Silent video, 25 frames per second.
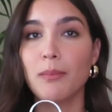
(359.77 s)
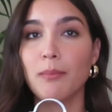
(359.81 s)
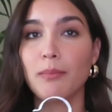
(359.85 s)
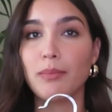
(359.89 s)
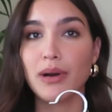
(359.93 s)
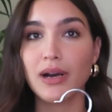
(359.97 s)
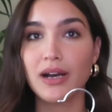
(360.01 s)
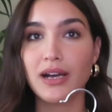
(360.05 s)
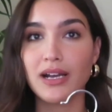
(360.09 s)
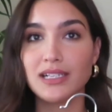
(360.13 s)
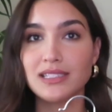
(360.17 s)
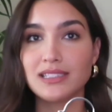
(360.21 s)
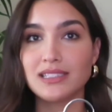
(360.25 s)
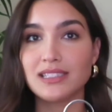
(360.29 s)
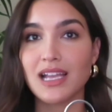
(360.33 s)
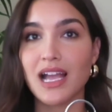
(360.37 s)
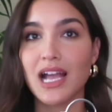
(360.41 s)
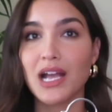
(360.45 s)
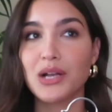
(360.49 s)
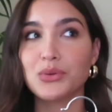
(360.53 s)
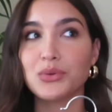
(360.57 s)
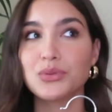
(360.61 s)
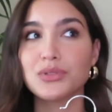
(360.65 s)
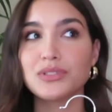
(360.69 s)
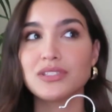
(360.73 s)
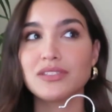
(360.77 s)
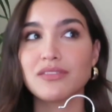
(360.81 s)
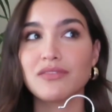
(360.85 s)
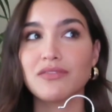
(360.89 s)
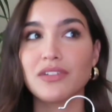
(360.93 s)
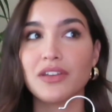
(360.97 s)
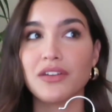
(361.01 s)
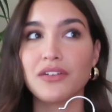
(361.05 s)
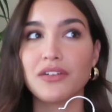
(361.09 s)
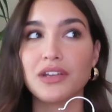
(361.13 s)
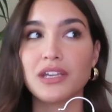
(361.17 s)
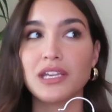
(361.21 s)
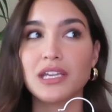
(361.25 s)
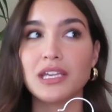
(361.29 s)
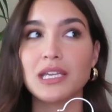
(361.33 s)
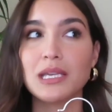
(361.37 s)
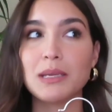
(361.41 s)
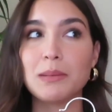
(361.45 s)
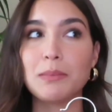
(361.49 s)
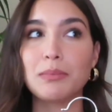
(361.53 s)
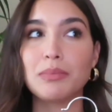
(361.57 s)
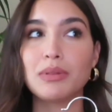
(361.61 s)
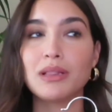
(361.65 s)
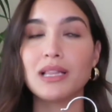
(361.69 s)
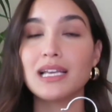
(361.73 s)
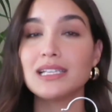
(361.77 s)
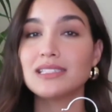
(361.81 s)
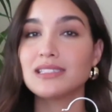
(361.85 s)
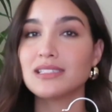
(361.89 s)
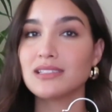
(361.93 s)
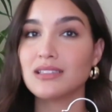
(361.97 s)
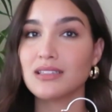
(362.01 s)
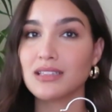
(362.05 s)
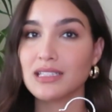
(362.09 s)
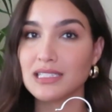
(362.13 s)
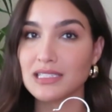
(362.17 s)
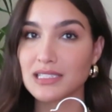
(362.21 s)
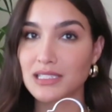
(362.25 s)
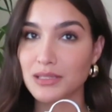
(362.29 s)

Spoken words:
but I was very pleasantly